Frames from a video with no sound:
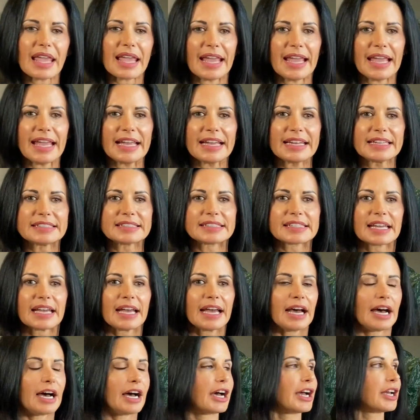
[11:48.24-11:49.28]
And
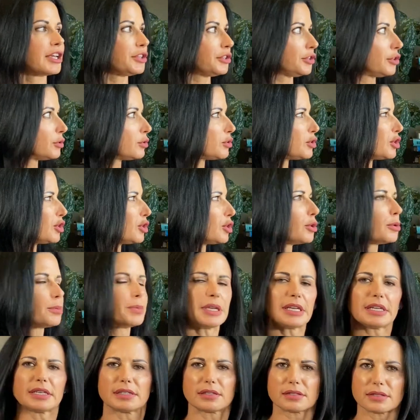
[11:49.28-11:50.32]
YouTube
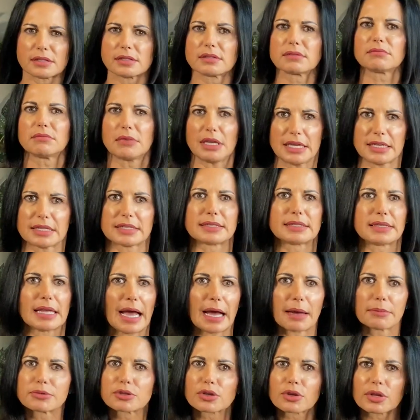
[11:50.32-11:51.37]
is
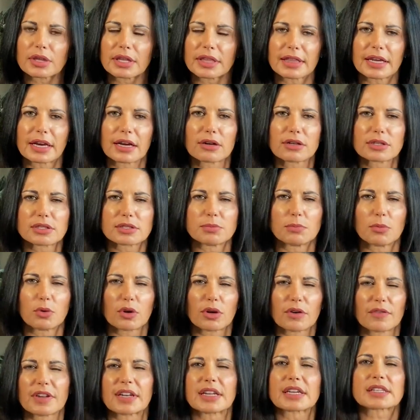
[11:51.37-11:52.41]
absolutely there. It's more
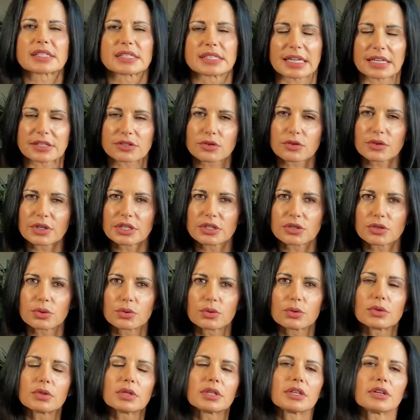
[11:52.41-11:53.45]
of an accessory
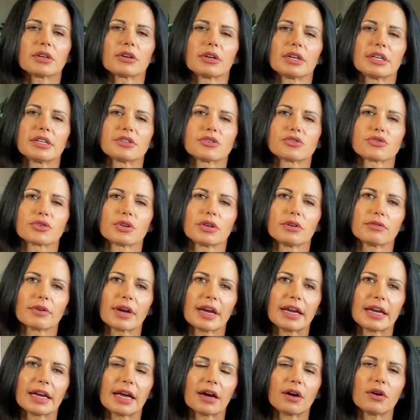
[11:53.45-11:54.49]
tool in our industry
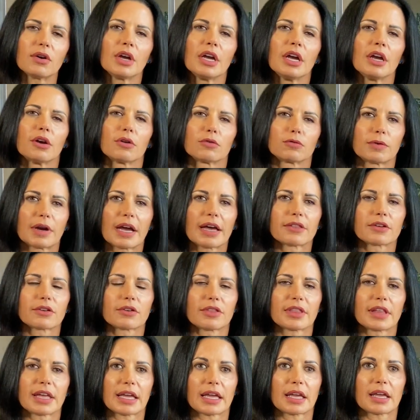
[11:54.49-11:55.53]
right now rather
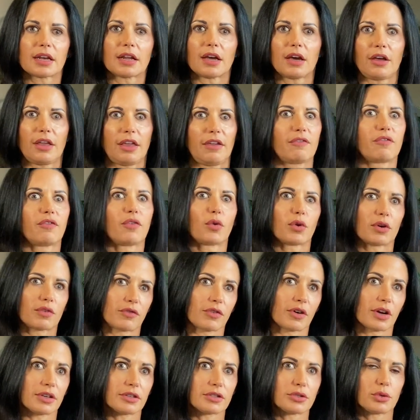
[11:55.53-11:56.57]
than a
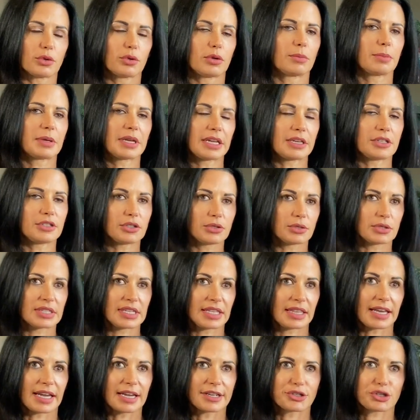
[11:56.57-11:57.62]
forefront tool, but I do see
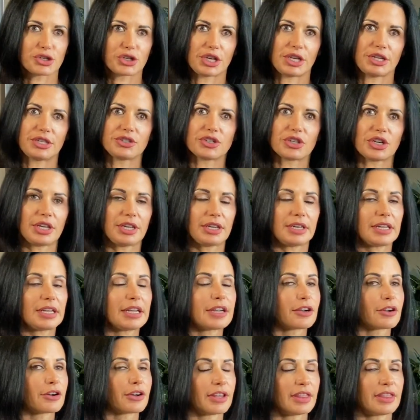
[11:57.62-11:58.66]
that changing
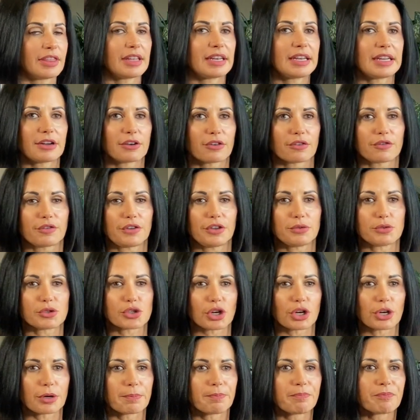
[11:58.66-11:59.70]
here in the near
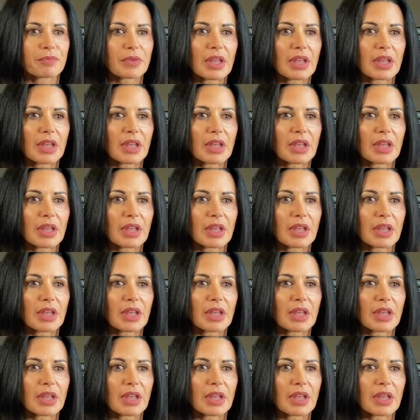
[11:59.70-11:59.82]
future.